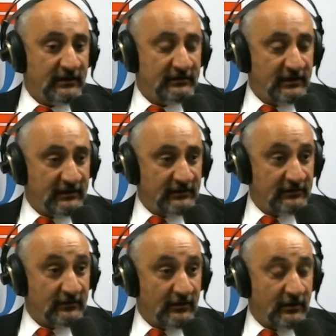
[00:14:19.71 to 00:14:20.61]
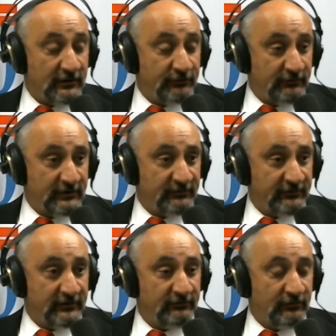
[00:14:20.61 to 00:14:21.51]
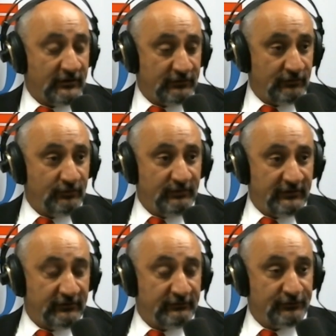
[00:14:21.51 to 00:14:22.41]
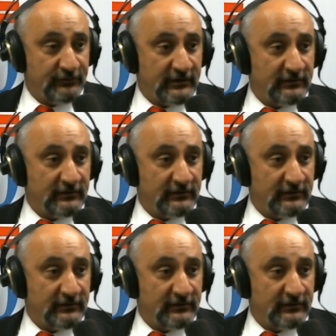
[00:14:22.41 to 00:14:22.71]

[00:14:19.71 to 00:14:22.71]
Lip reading: taken it onto themselves not to do business with China.